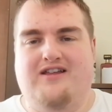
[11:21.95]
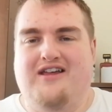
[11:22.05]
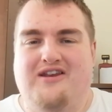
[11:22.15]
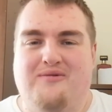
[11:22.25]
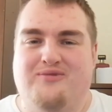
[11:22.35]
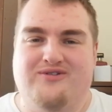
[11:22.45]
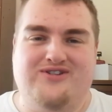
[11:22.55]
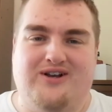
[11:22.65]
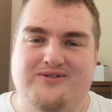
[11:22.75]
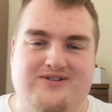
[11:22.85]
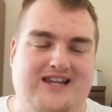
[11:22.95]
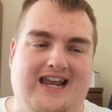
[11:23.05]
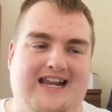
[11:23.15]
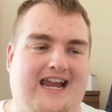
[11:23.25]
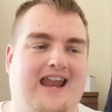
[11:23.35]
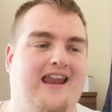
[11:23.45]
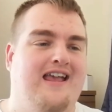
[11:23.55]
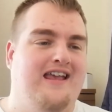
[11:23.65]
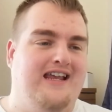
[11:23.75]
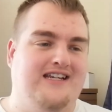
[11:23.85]
a number of times, I'll say it again,
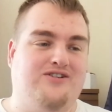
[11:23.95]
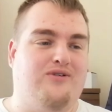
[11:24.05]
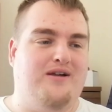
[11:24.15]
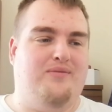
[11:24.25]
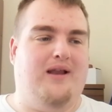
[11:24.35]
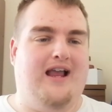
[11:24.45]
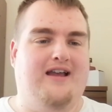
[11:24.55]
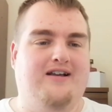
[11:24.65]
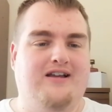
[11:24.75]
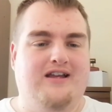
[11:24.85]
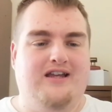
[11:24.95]
he's a great player,